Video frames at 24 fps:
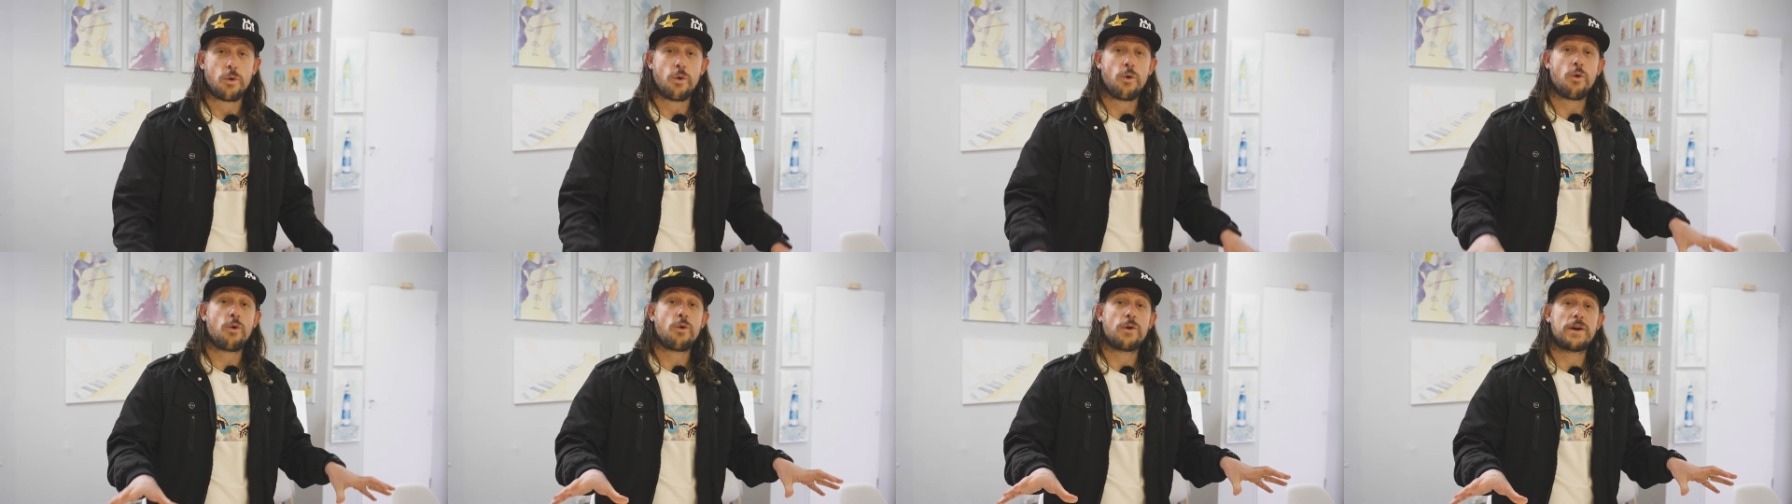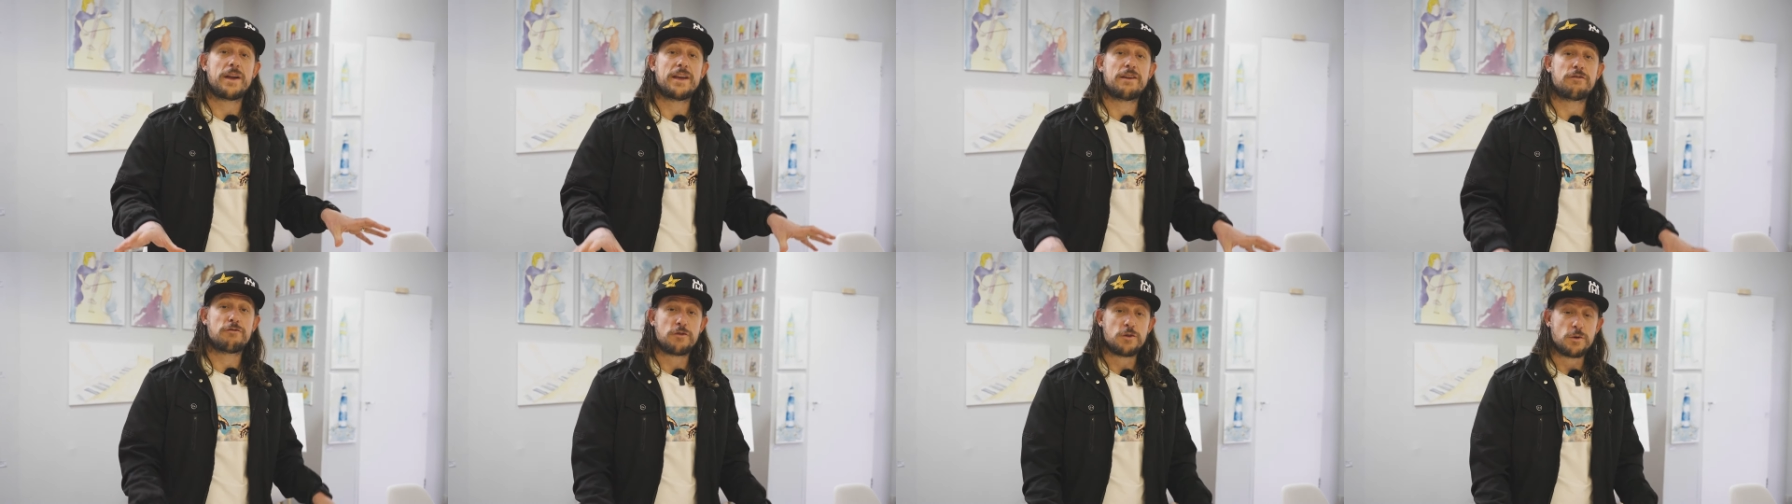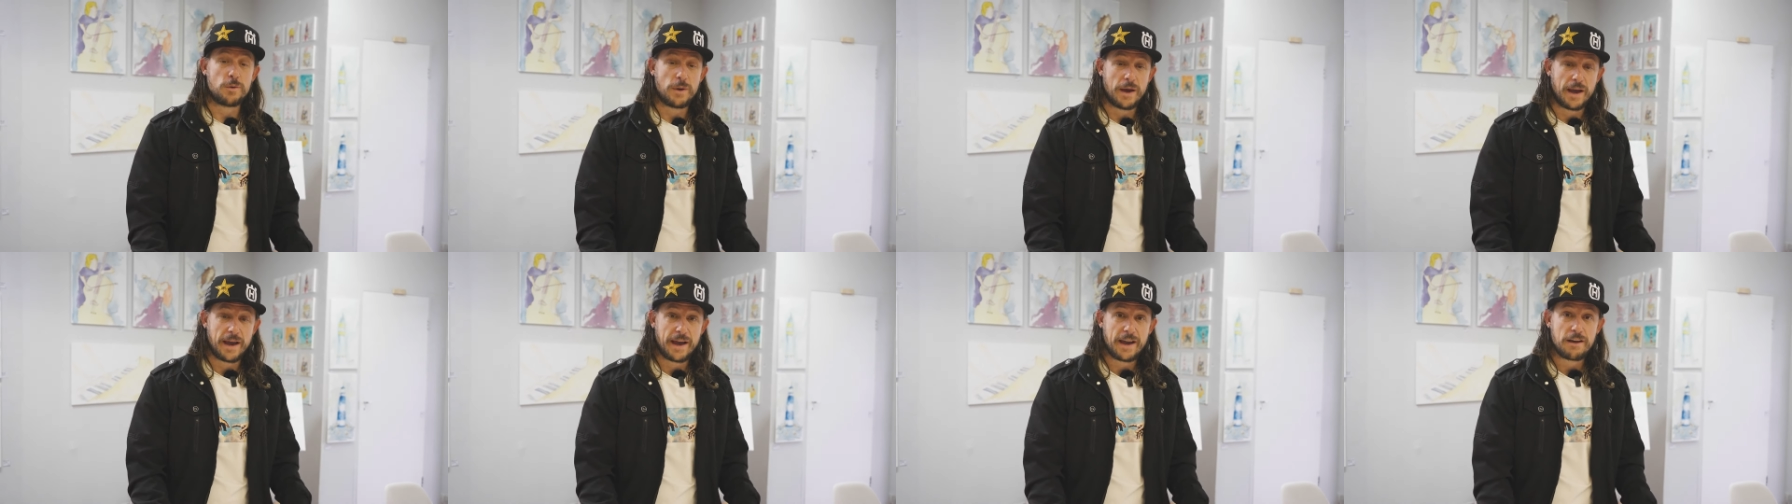or if
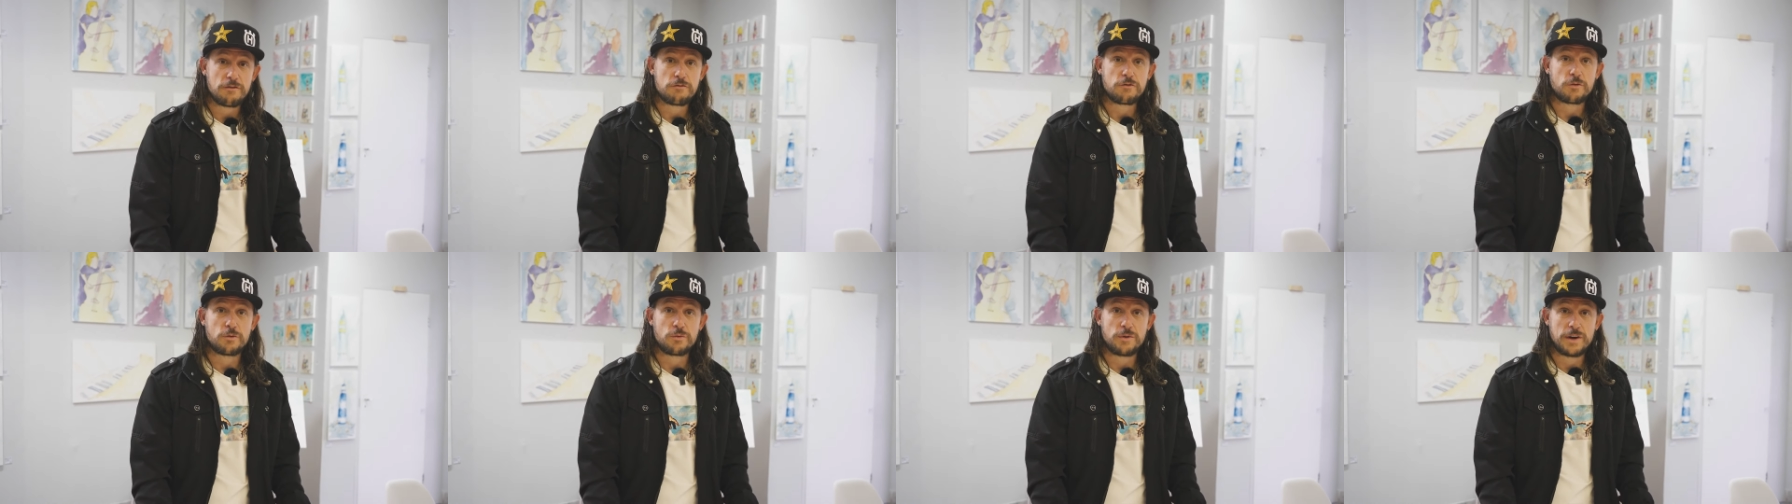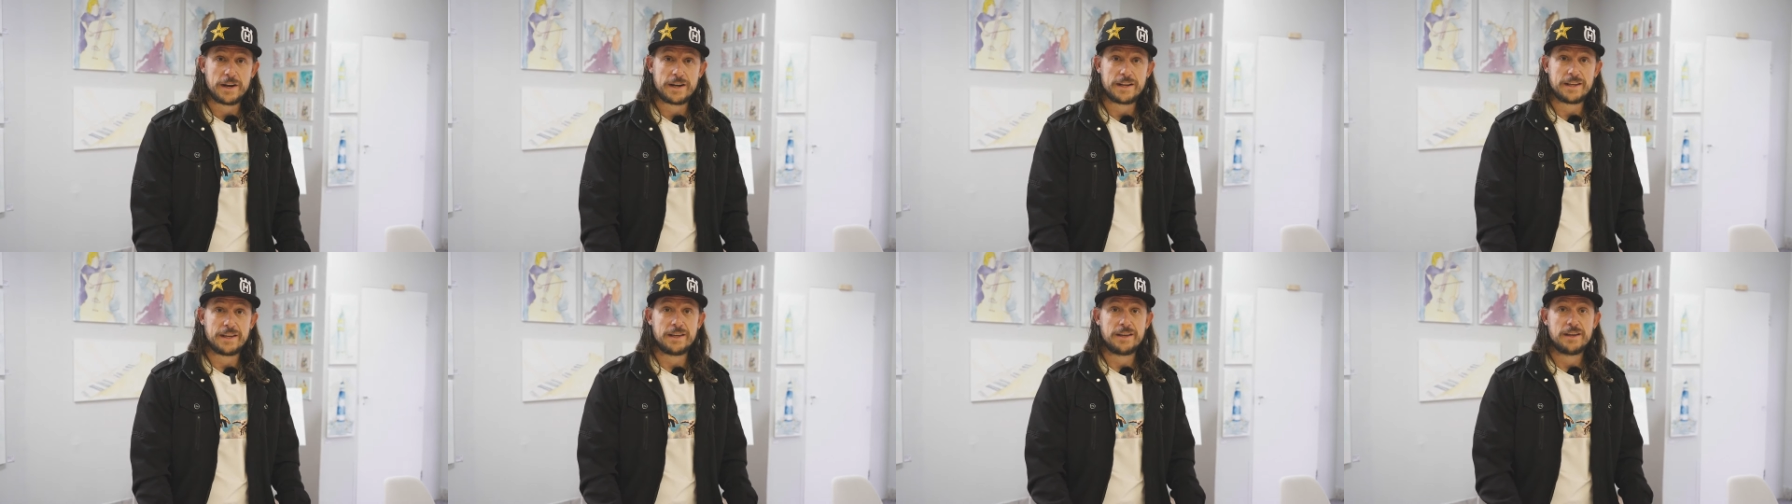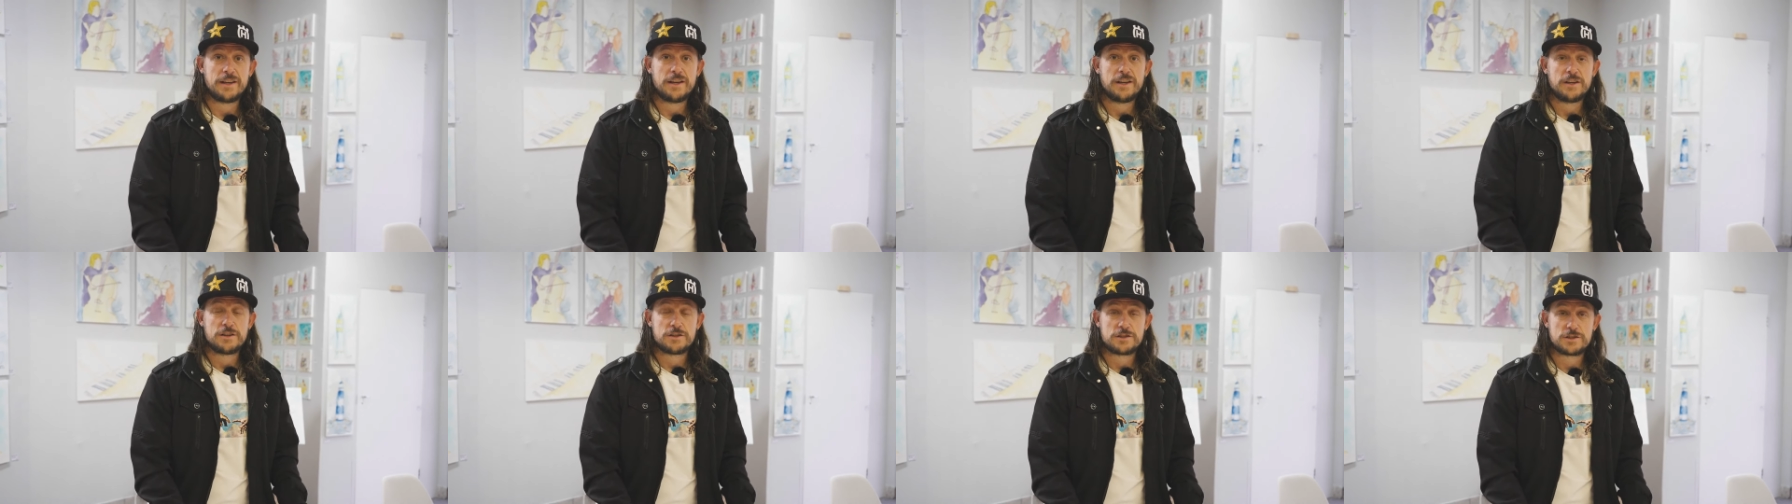you have already
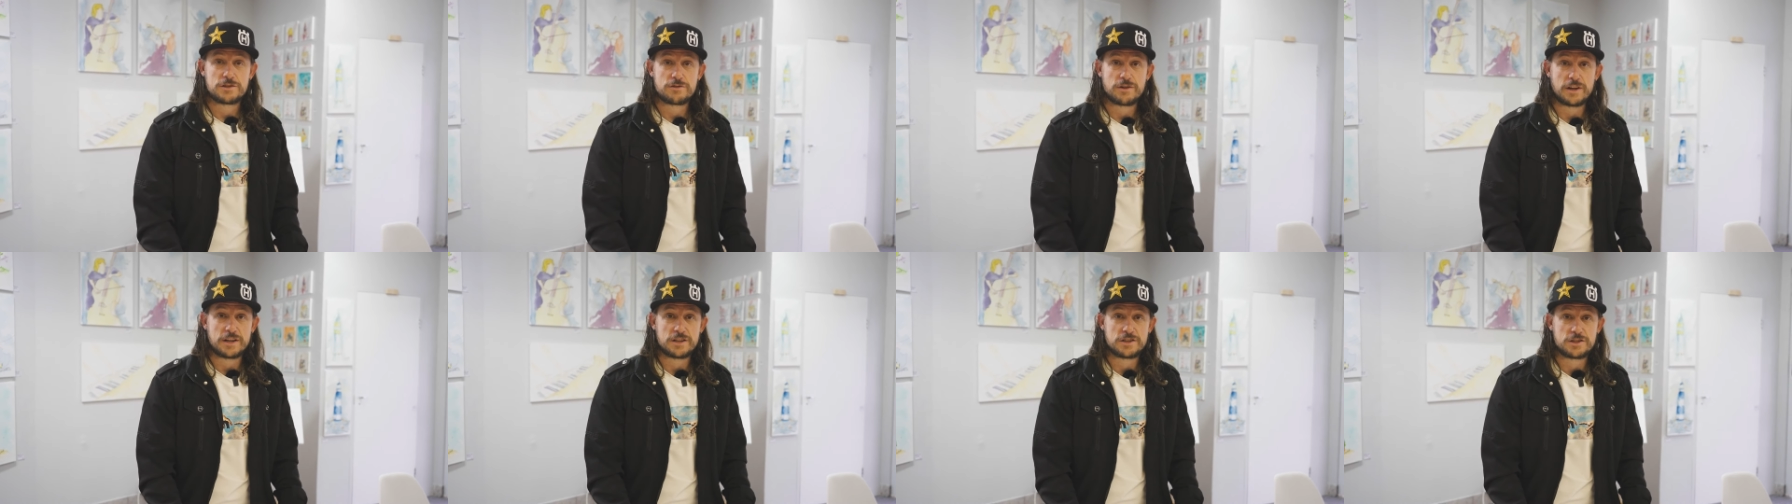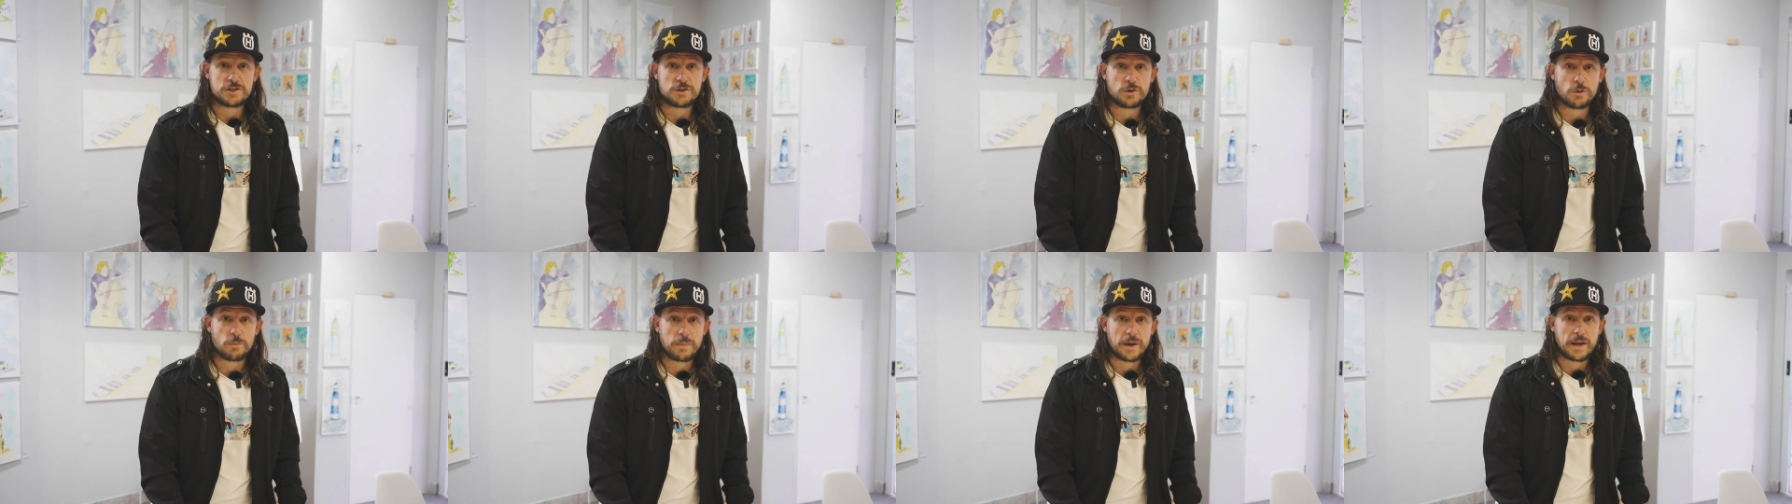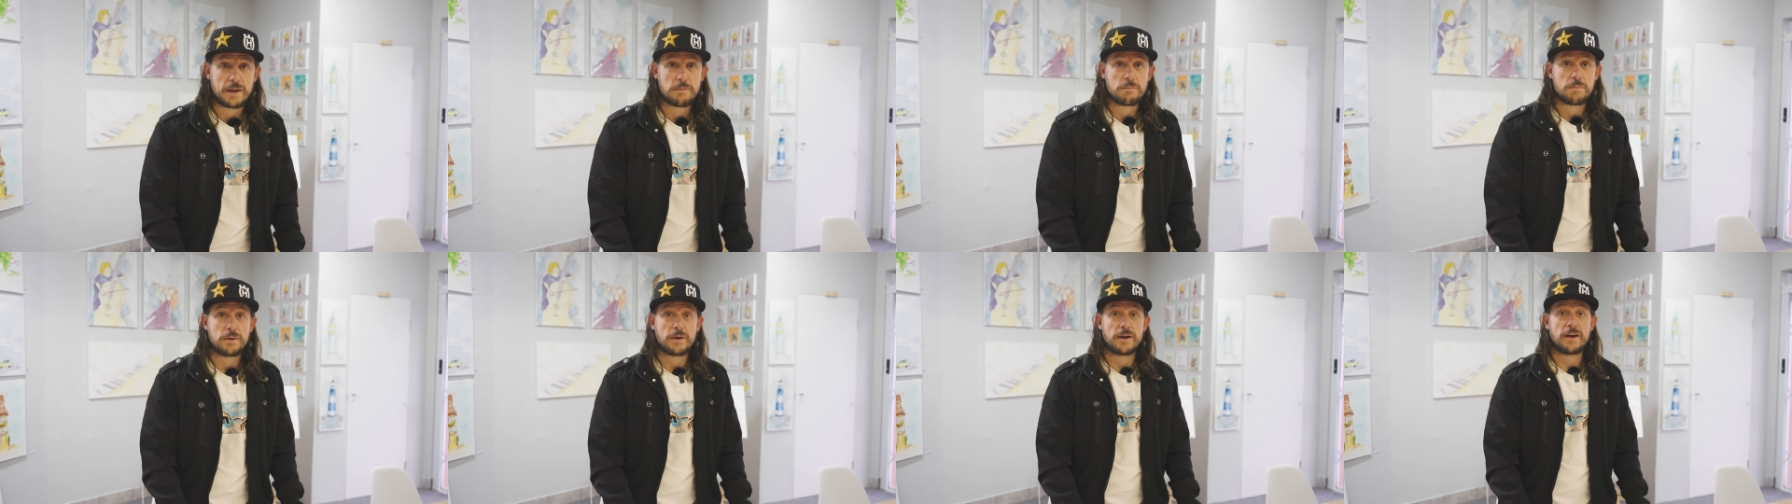stretched your
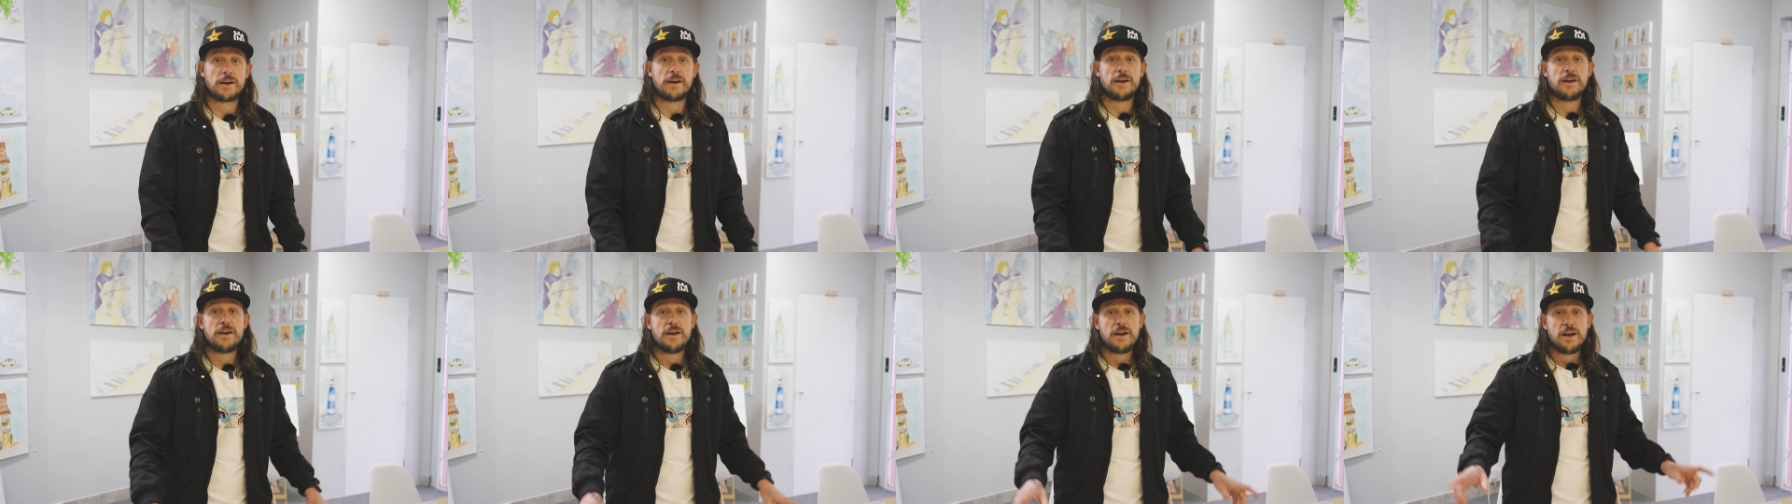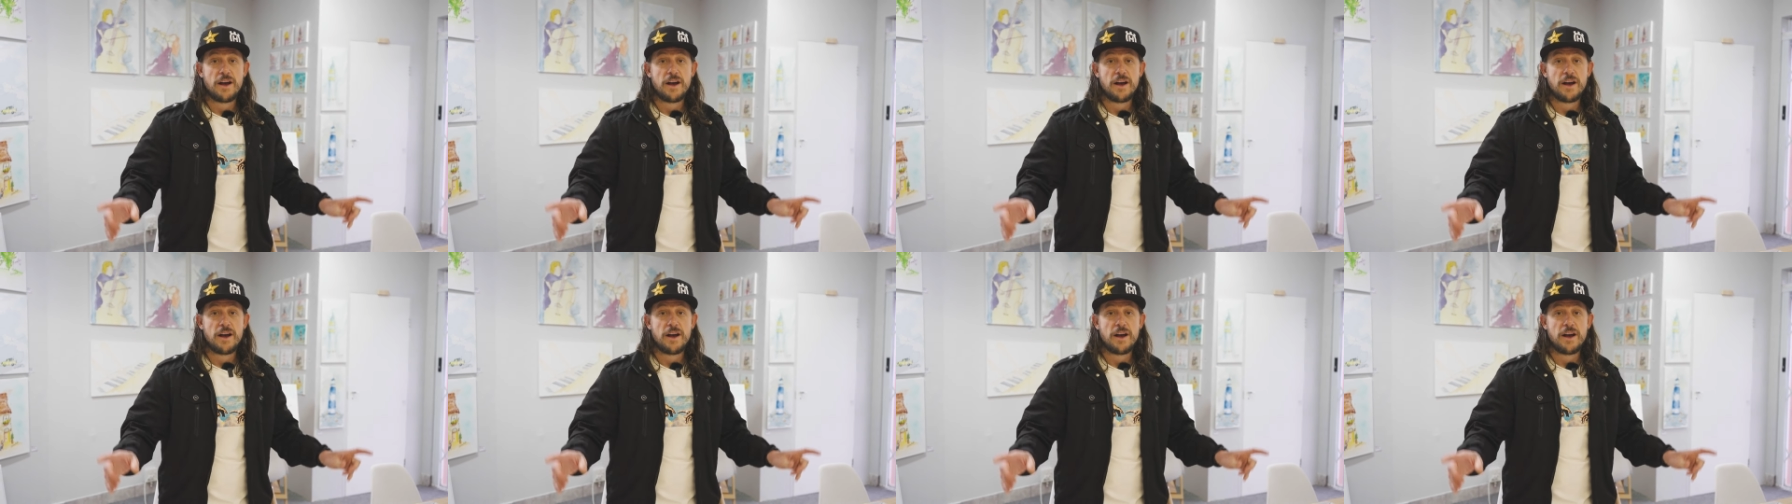paper,